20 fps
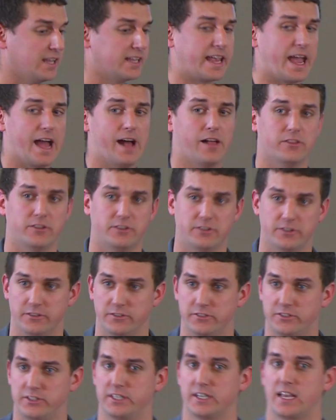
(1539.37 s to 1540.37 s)

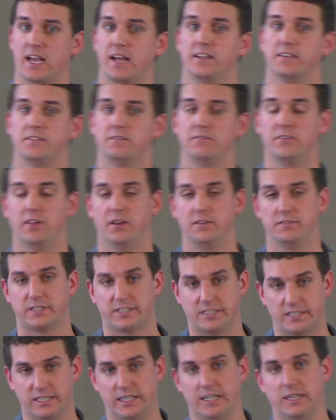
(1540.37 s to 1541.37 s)
calendars to kind of
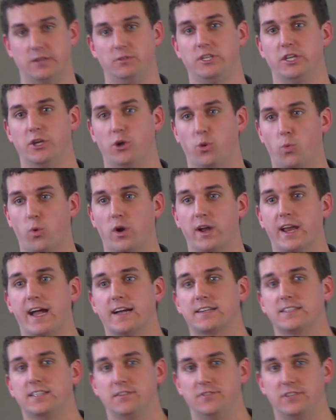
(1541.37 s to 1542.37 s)
see, you know, what
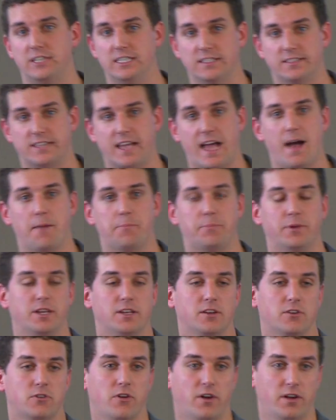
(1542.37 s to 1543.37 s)
activity is happening
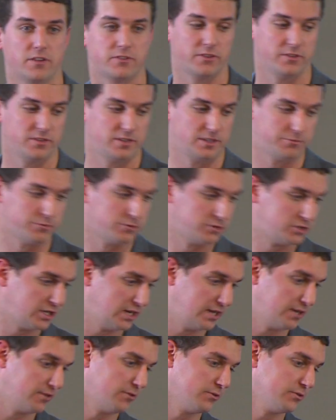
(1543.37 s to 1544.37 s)
across all the different
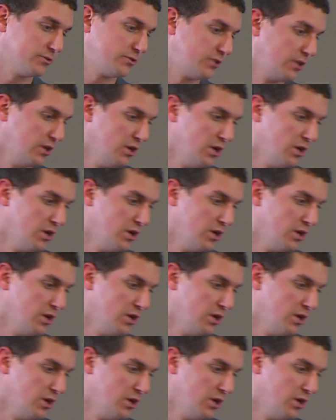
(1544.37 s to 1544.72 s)
channels,